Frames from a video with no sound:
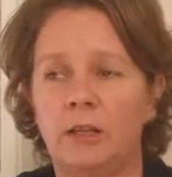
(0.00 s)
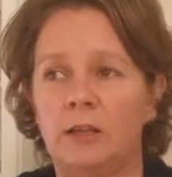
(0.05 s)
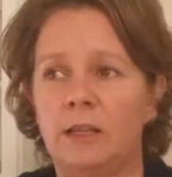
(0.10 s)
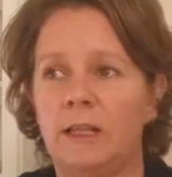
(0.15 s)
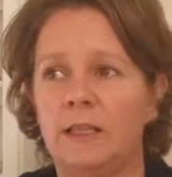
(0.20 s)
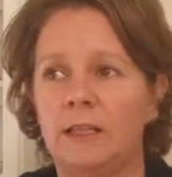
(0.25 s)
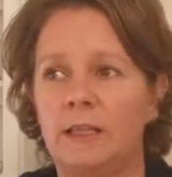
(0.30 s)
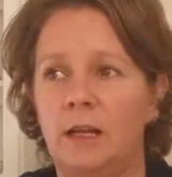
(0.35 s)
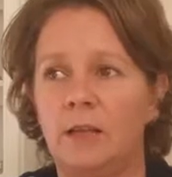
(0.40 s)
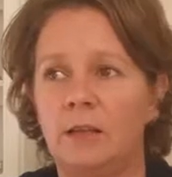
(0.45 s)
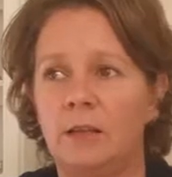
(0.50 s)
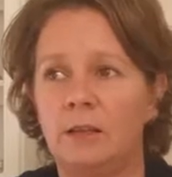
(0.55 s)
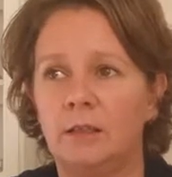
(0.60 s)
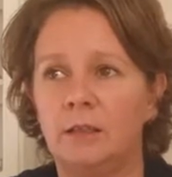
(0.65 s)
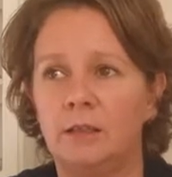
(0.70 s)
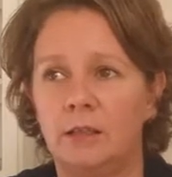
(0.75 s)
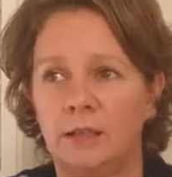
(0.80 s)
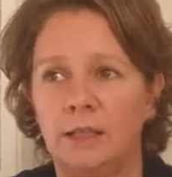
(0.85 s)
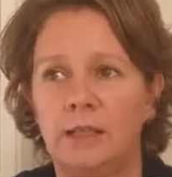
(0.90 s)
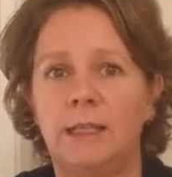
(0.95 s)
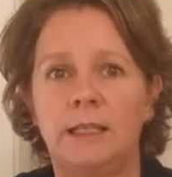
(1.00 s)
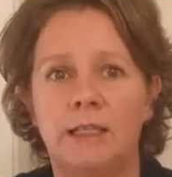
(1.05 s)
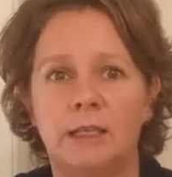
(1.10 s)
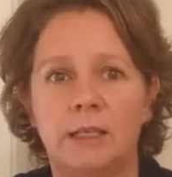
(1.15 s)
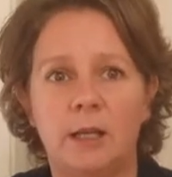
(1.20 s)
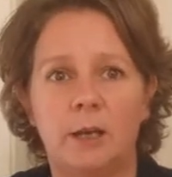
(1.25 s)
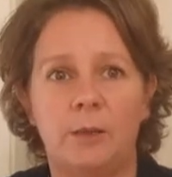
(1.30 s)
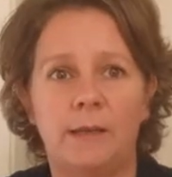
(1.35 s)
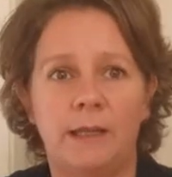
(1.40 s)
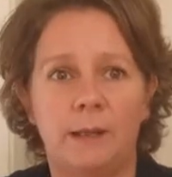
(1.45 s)
things that are going to need
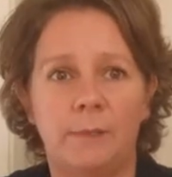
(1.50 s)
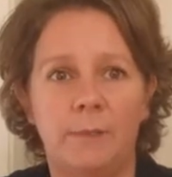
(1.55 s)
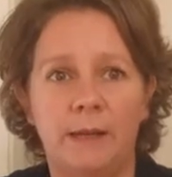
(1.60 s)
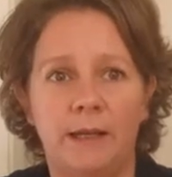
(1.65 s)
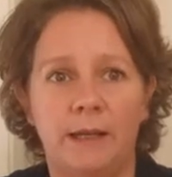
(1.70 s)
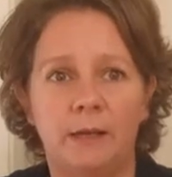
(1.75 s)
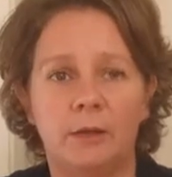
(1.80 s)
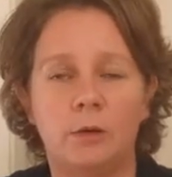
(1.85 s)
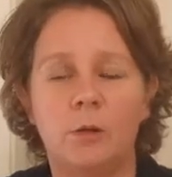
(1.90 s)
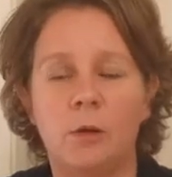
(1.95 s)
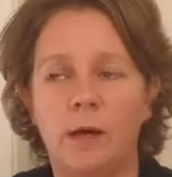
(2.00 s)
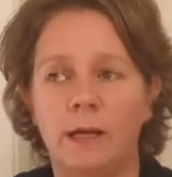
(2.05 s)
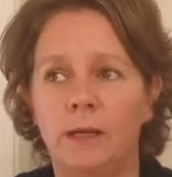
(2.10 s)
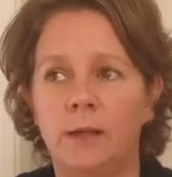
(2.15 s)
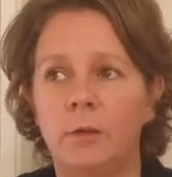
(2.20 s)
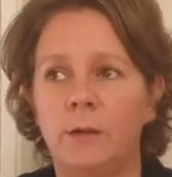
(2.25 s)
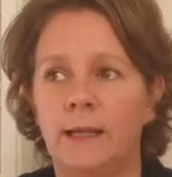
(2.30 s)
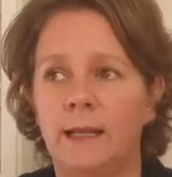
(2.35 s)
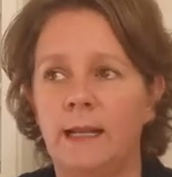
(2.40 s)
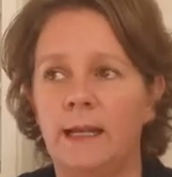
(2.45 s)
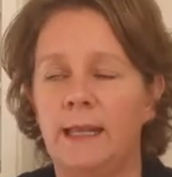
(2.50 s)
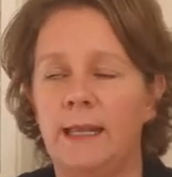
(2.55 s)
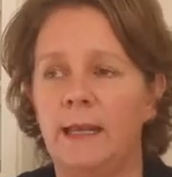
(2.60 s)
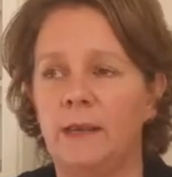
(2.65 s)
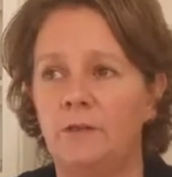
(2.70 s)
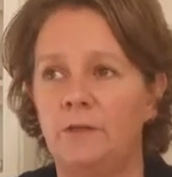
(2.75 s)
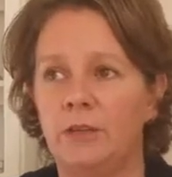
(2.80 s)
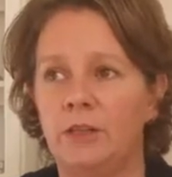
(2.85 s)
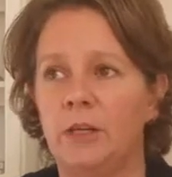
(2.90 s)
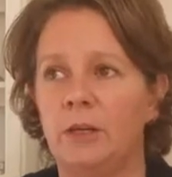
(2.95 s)
to go in the bin quite
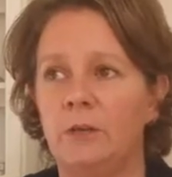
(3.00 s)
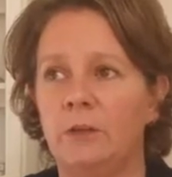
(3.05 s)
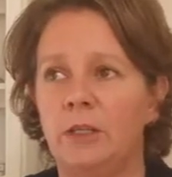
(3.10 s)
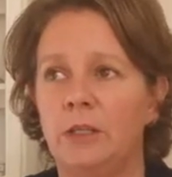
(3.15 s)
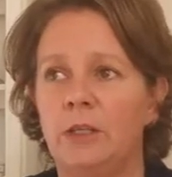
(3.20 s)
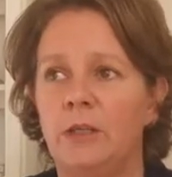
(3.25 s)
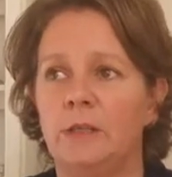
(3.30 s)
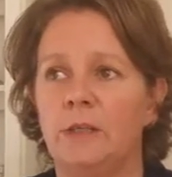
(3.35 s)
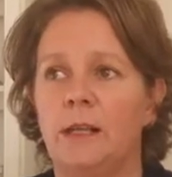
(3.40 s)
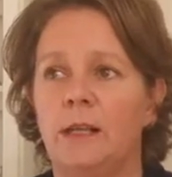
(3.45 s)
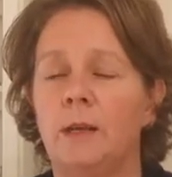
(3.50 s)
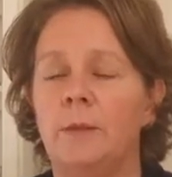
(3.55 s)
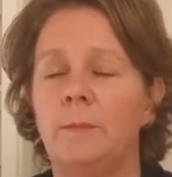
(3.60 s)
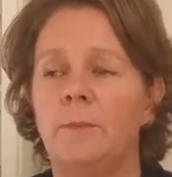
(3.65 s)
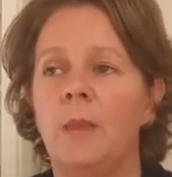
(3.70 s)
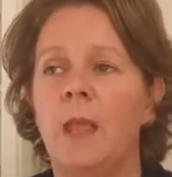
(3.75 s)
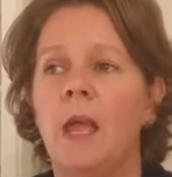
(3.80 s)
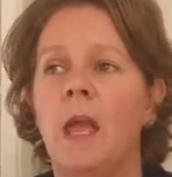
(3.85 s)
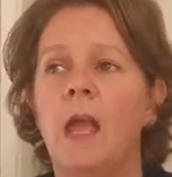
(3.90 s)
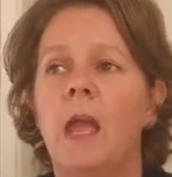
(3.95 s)
quickly if you don't use them.